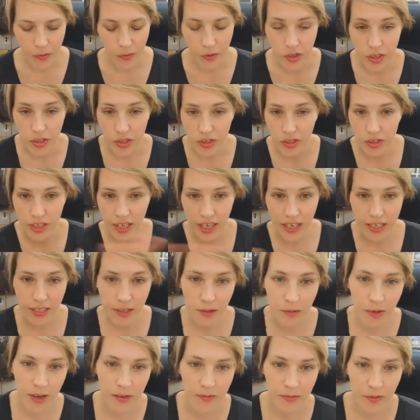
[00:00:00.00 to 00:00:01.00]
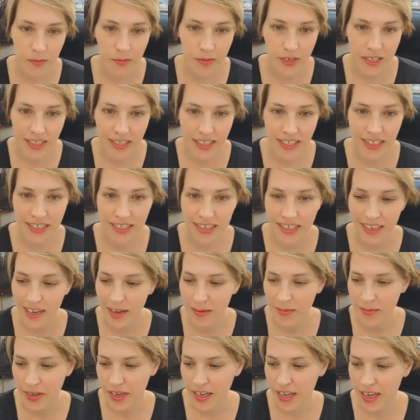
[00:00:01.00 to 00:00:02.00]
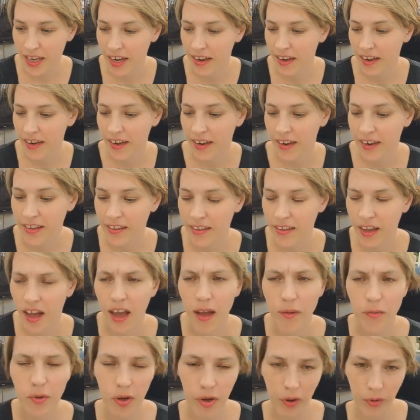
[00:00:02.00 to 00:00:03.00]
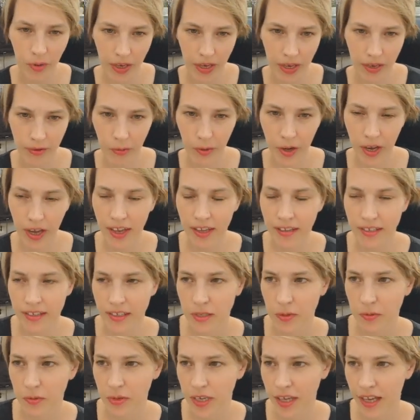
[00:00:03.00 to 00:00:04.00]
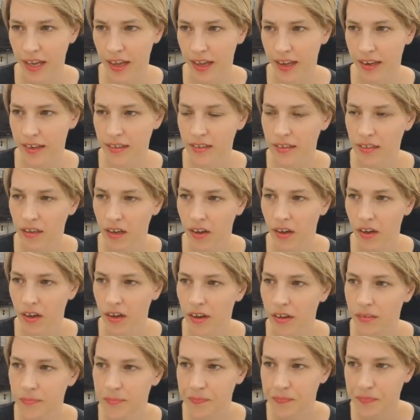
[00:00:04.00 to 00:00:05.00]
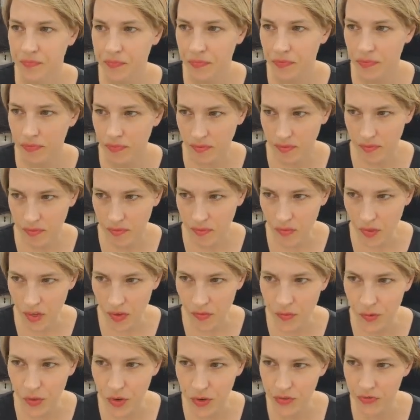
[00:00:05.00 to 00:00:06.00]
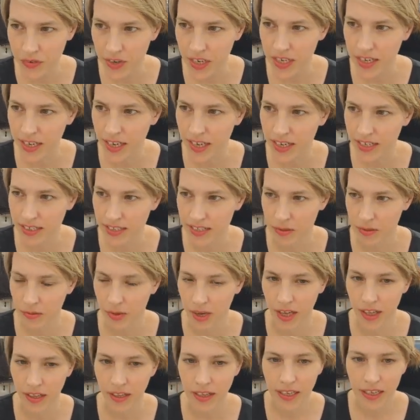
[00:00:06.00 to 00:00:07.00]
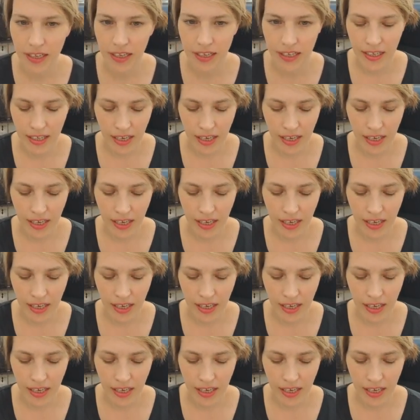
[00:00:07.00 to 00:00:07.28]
which takes away from knitting time again. And I'm going away this weekend for 3 days as well.